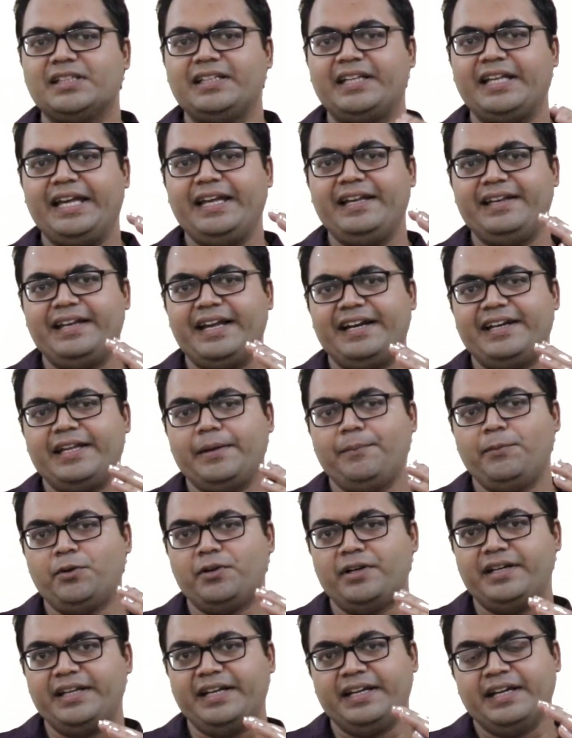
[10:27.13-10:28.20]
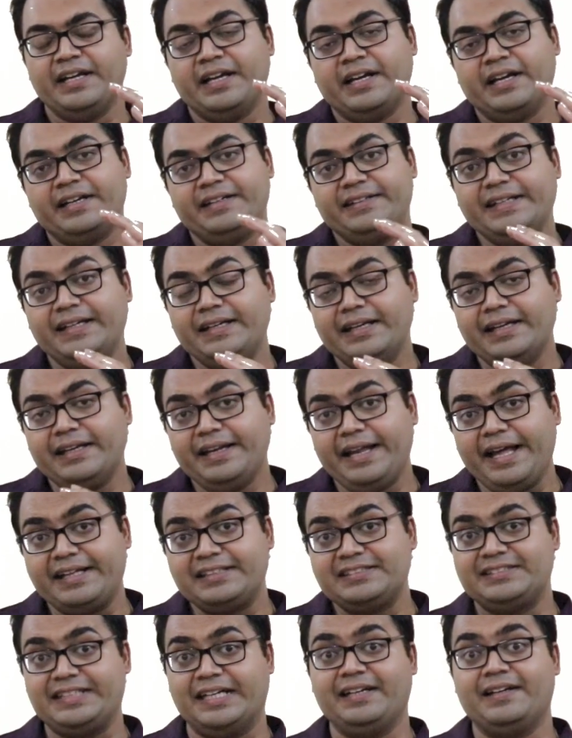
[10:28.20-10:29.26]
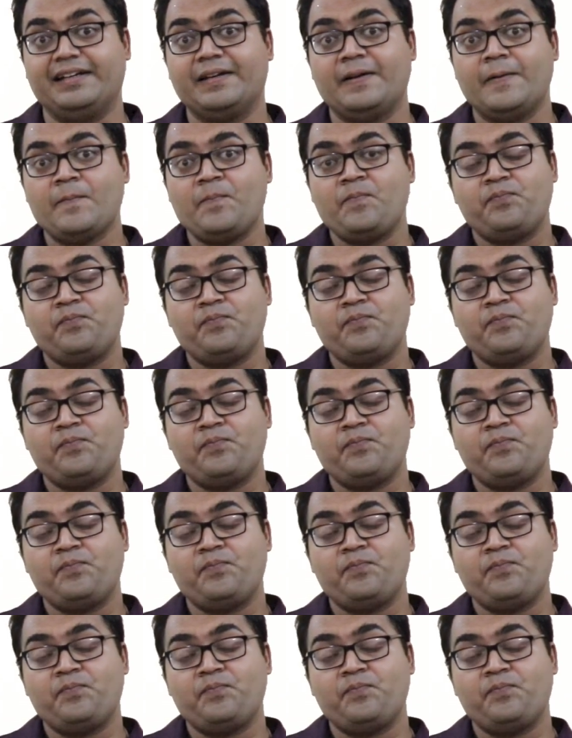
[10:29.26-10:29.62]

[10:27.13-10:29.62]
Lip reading: and the innate immunity till an extent,